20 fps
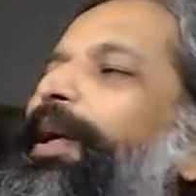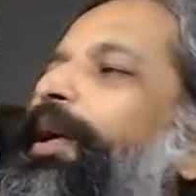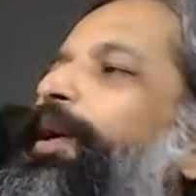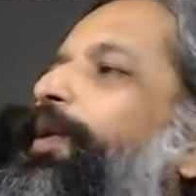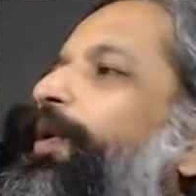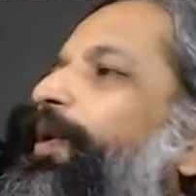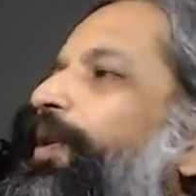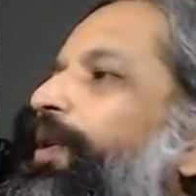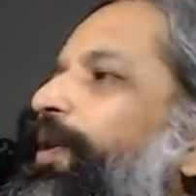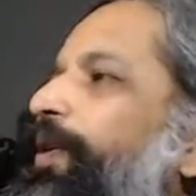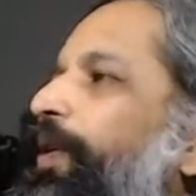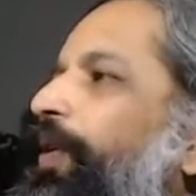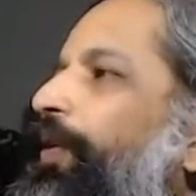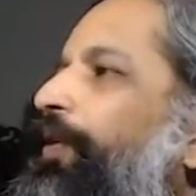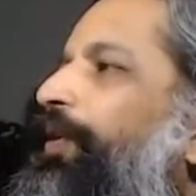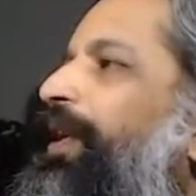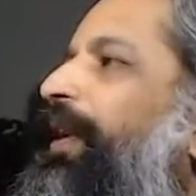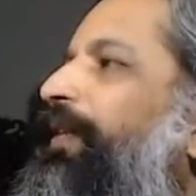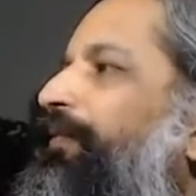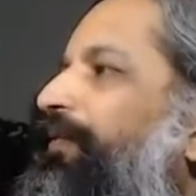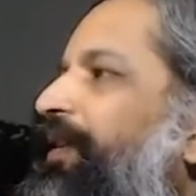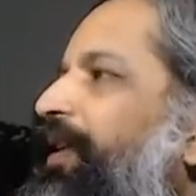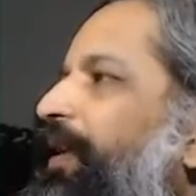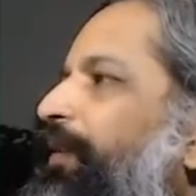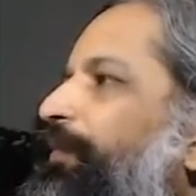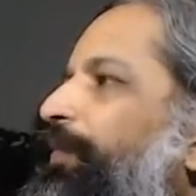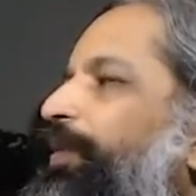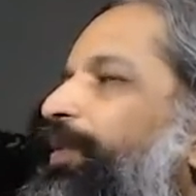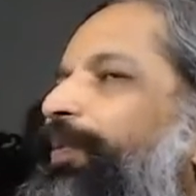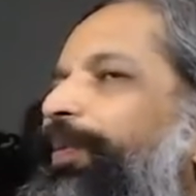we could not
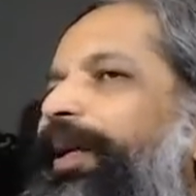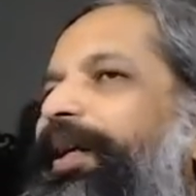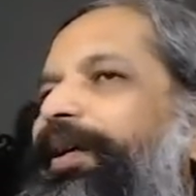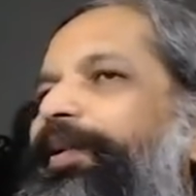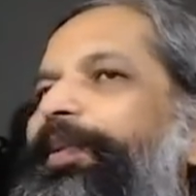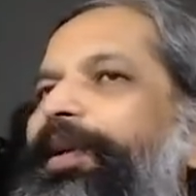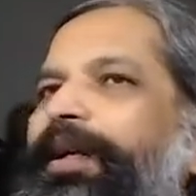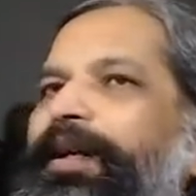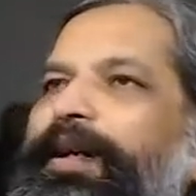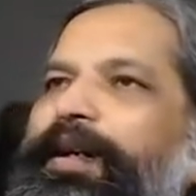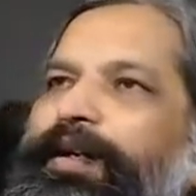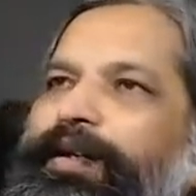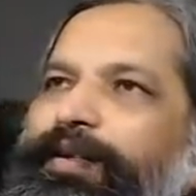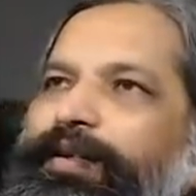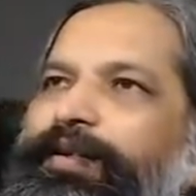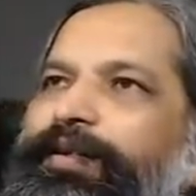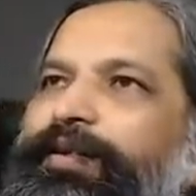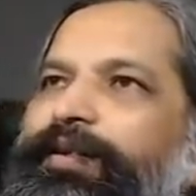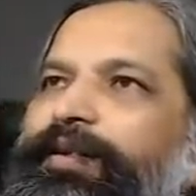have come to where we are.